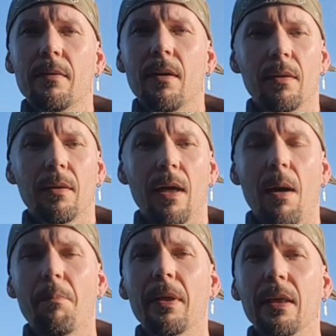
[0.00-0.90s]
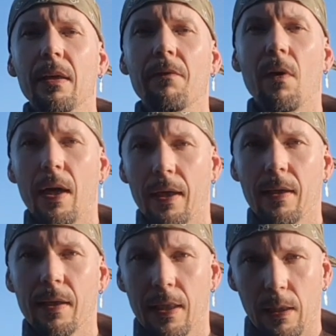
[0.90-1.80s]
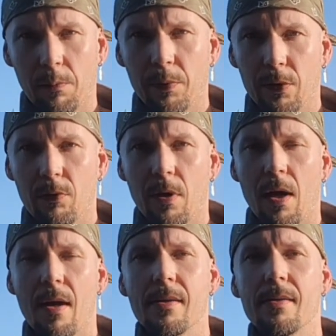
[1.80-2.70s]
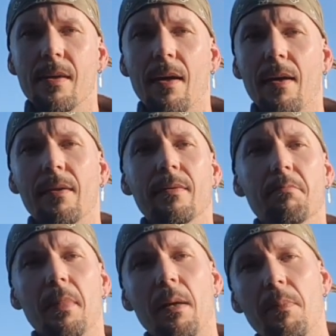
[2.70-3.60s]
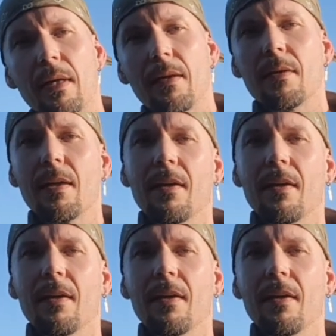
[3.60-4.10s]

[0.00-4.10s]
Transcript: I'm happy if I can help you guys and maybe